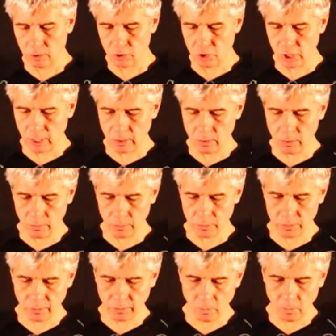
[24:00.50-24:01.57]
j
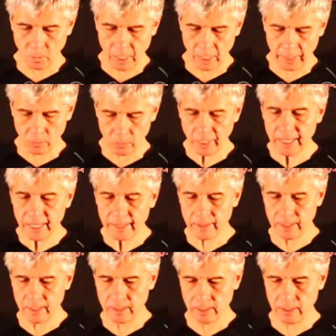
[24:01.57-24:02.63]
goes from 1 to
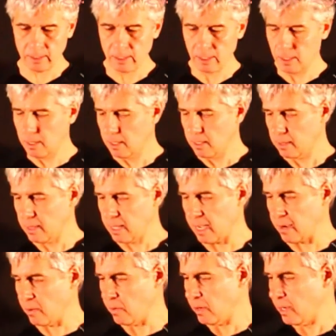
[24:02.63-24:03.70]
n.
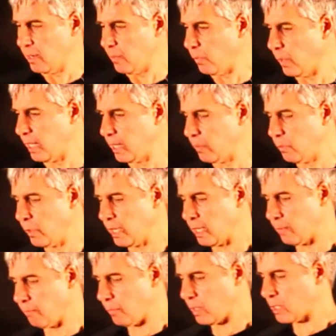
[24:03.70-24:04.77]
Now, when we
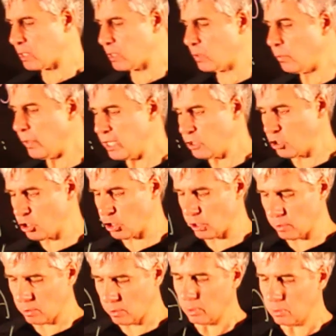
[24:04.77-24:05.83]

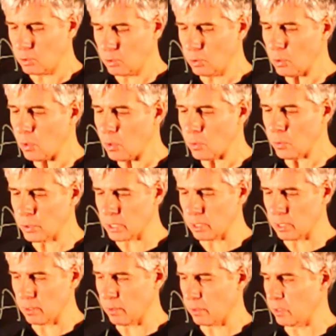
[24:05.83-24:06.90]
switch two rows,
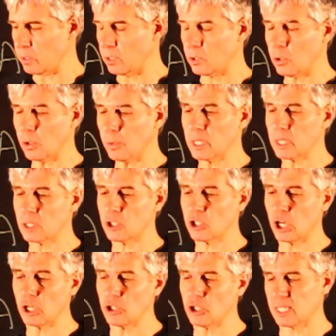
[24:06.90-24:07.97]
the determinant
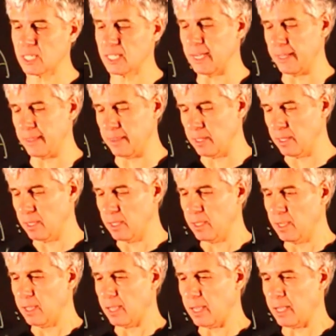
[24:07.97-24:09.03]
changes sign.
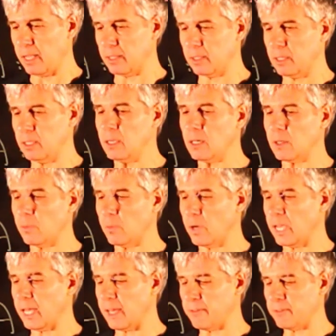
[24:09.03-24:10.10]
And here we
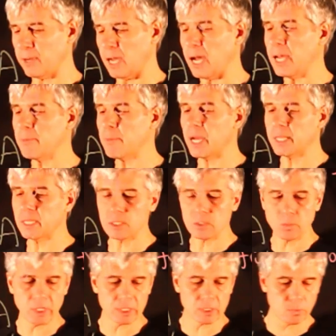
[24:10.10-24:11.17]
have I minus
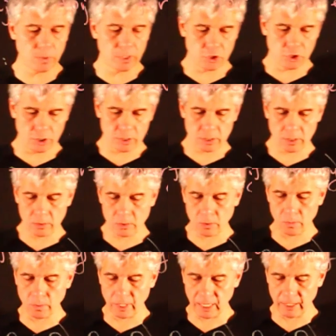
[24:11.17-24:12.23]
1 switches. So
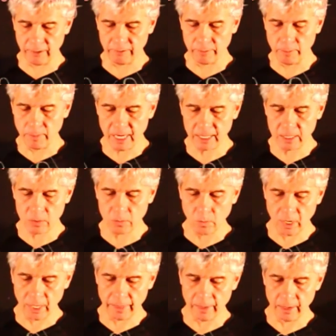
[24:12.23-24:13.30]
we have
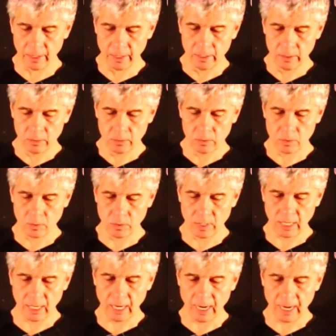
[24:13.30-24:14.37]
-1 to
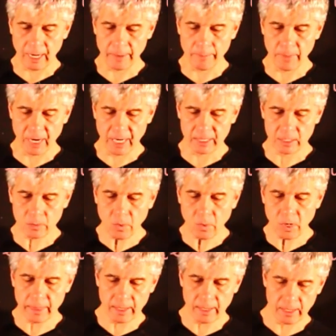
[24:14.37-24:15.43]
the I minus
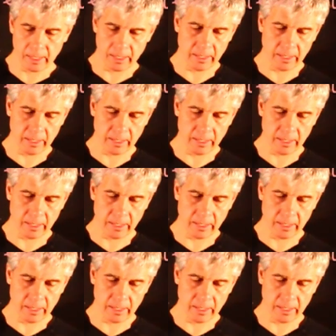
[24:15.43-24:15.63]
1